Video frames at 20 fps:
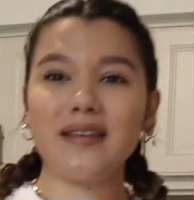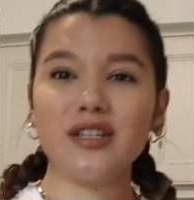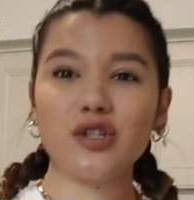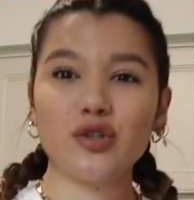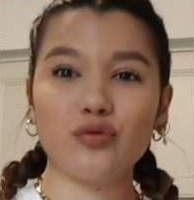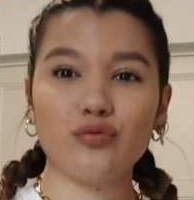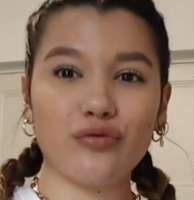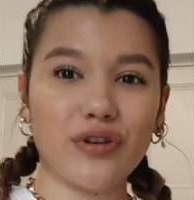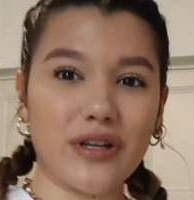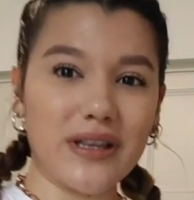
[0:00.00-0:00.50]

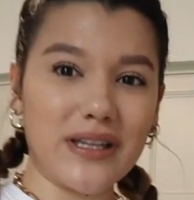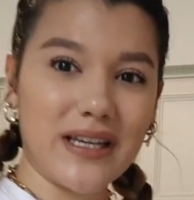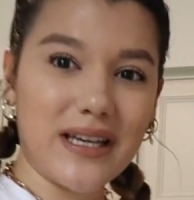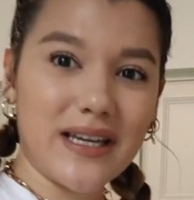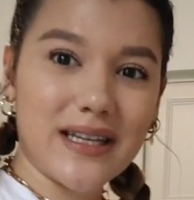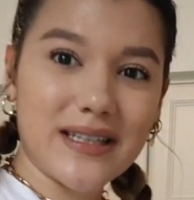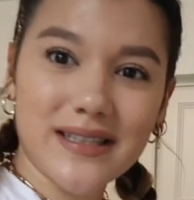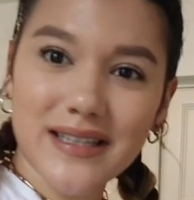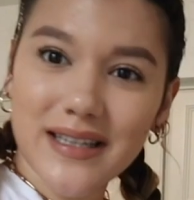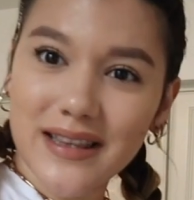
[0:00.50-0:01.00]
these
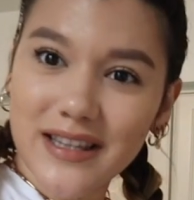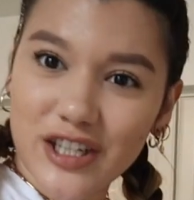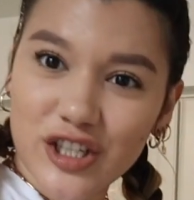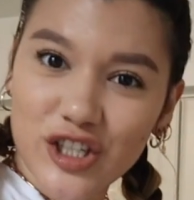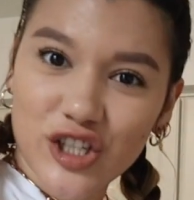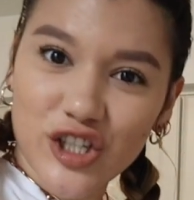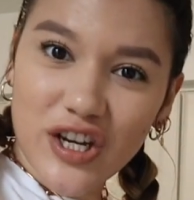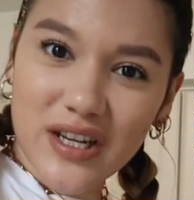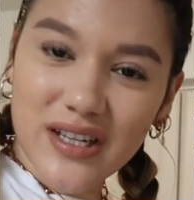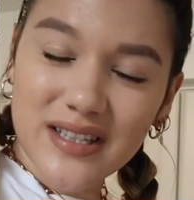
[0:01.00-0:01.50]
really
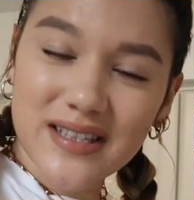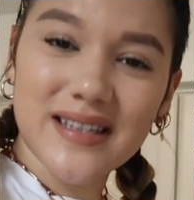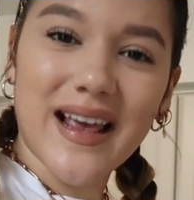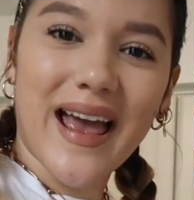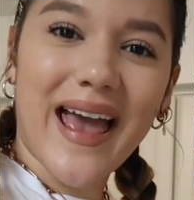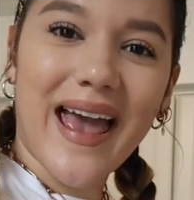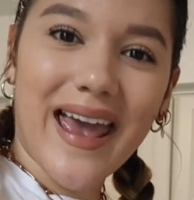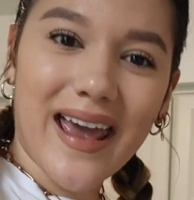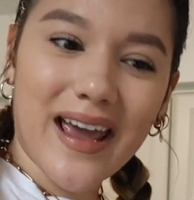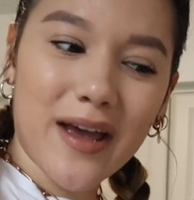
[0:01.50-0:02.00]
delicious
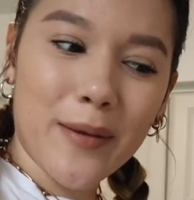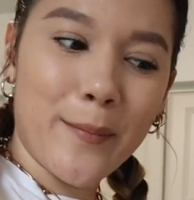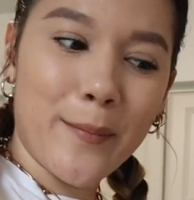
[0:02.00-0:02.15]
egg